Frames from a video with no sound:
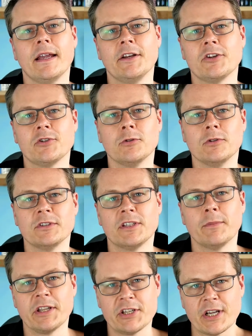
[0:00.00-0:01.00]
In short,
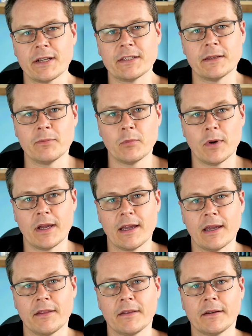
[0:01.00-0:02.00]
someone injects him
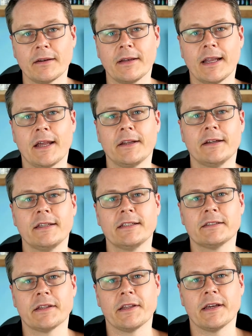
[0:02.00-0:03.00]
with
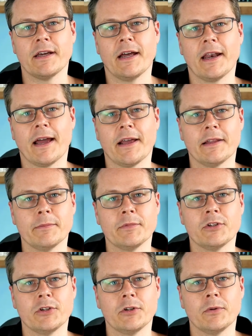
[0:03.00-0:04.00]
nanites that allow them
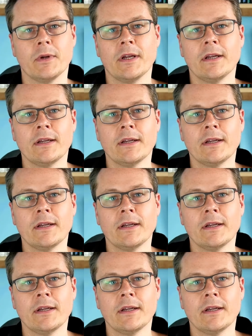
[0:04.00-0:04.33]
to